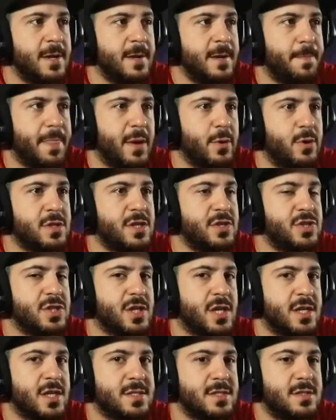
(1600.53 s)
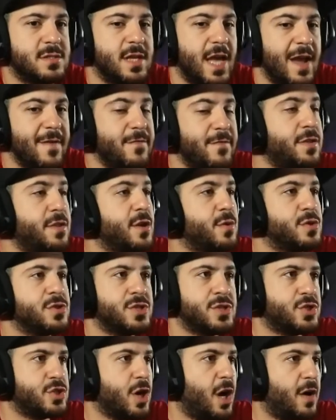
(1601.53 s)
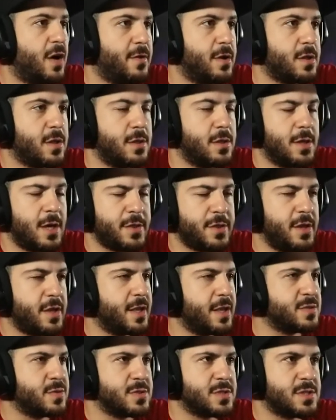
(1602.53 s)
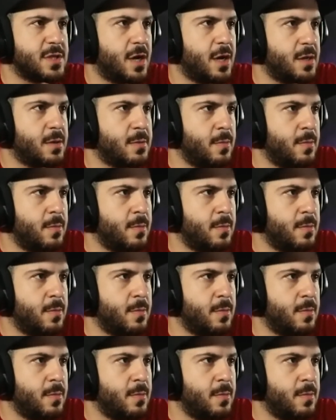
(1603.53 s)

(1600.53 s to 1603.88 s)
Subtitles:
they were teaching us, everything was just Java. Nothing else was taught.